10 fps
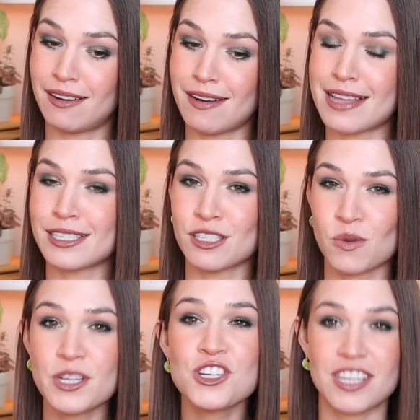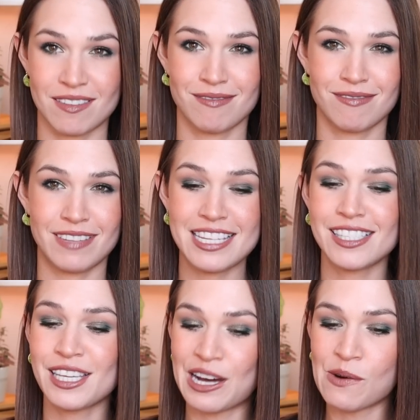Nice and squishy,
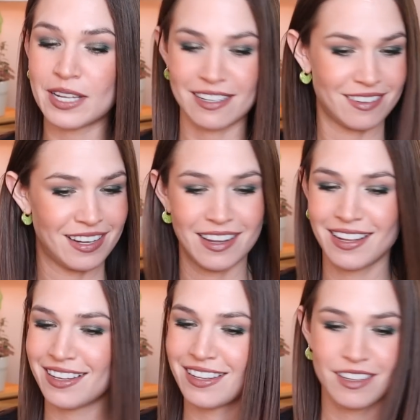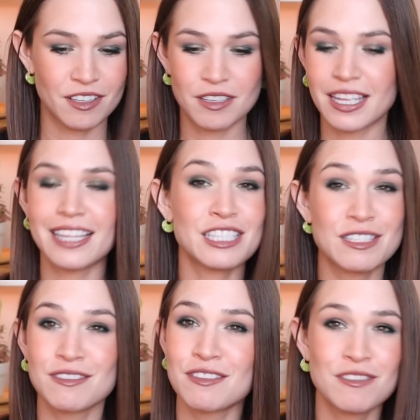easy going. It's
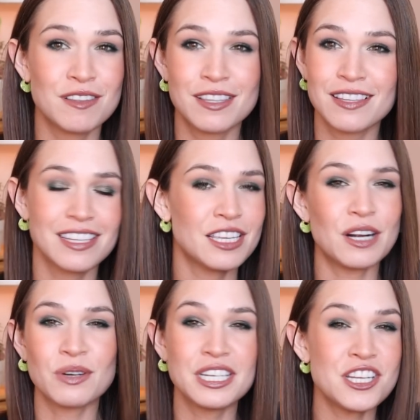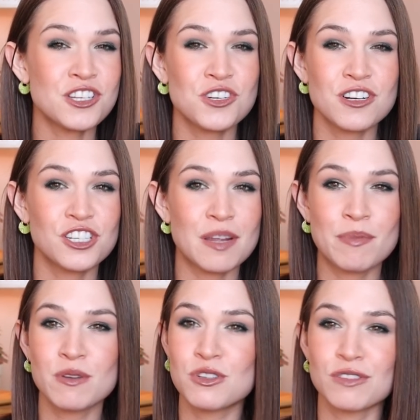you know, conditioner and
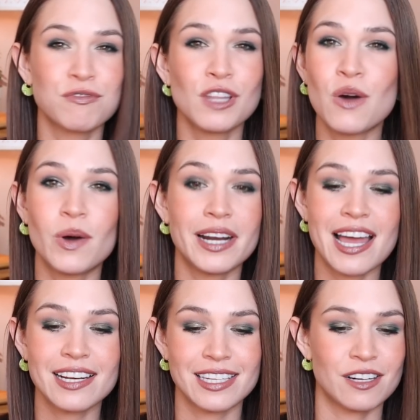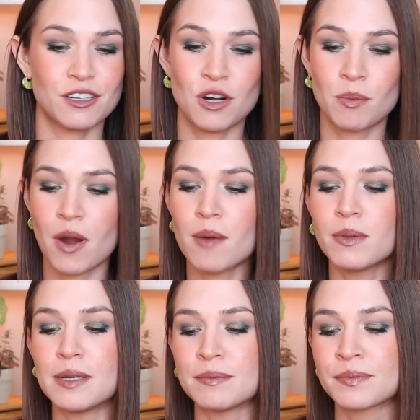shampoo just flow on out of here, no
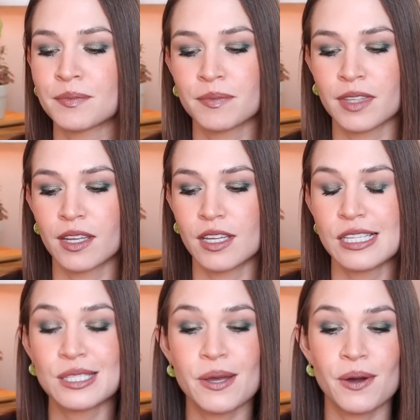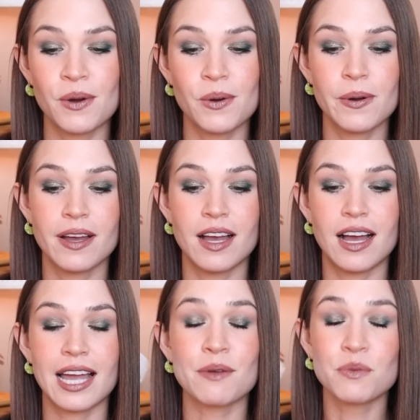problem. So
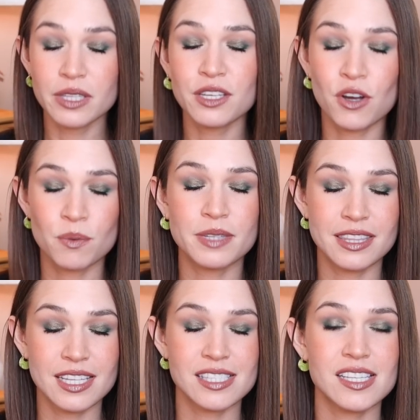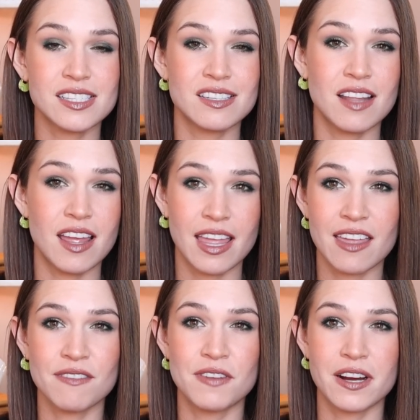I really hope that this is
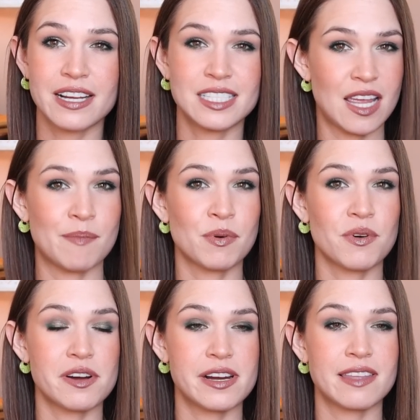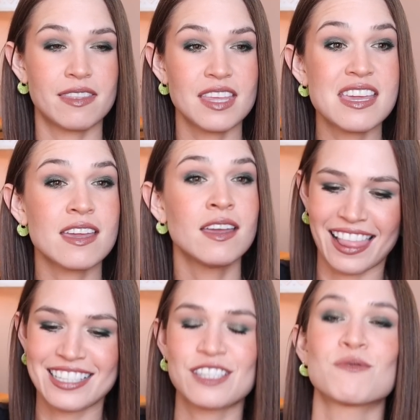a very temporary thing.
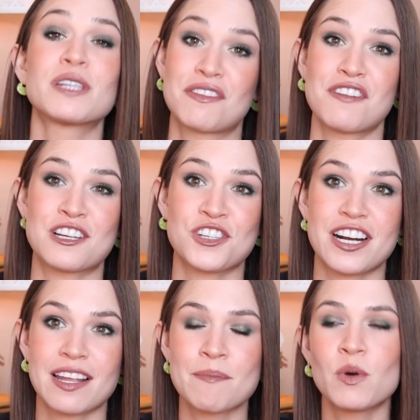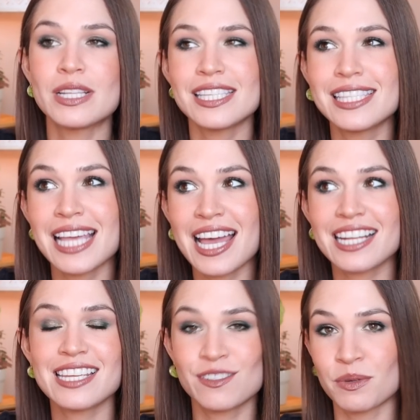It's really frustrating, but what's
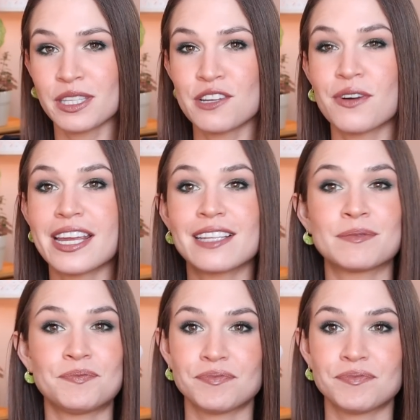inside is really great.